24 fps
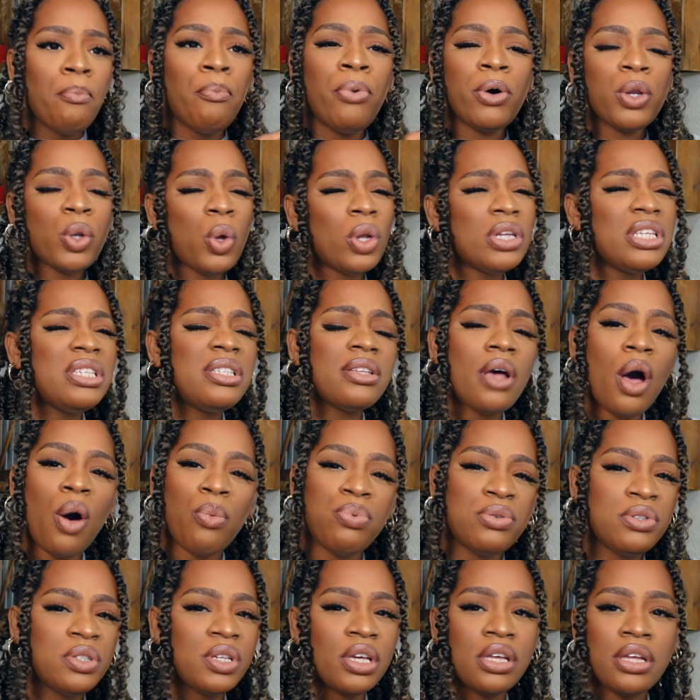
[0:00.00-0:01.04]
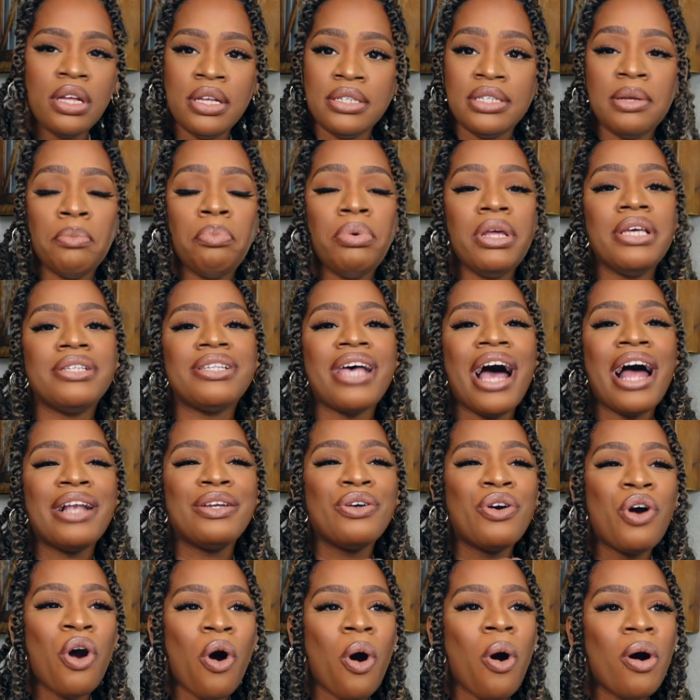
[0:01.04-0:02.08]
put all these obstacles in place,
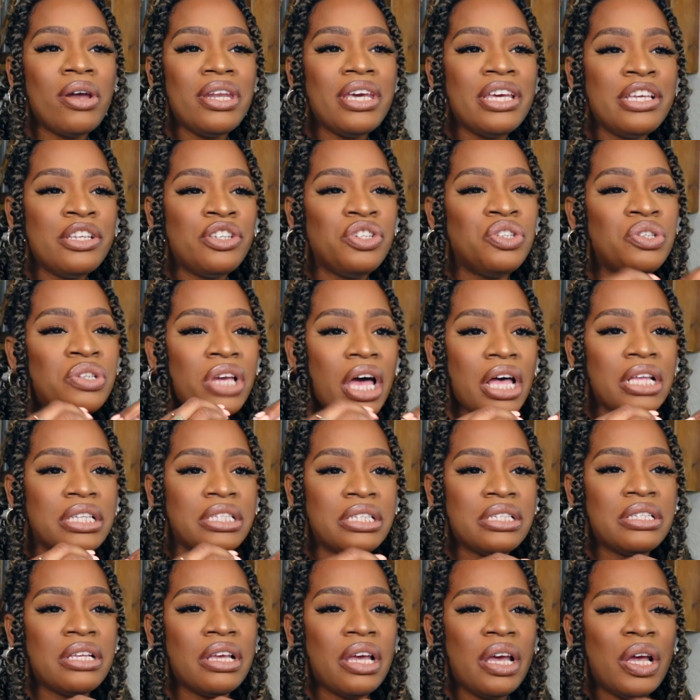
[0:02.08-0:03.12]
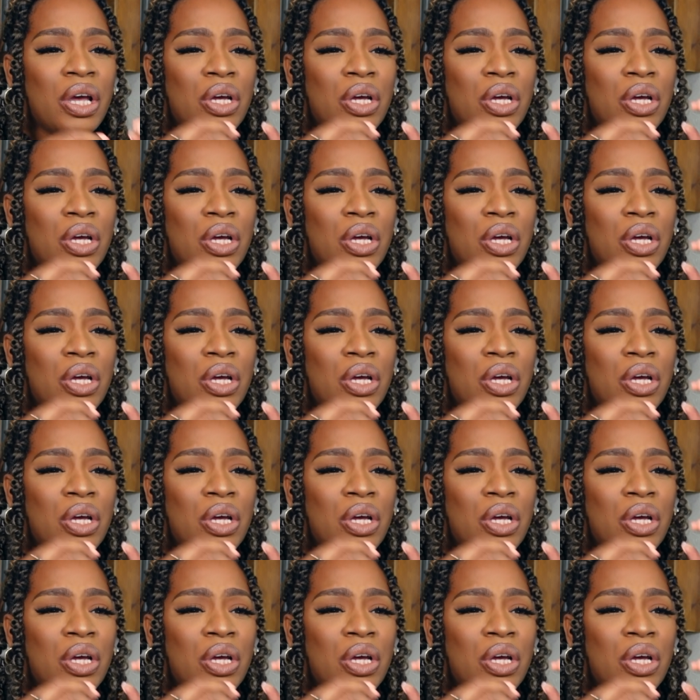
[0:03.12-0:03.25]
and God is just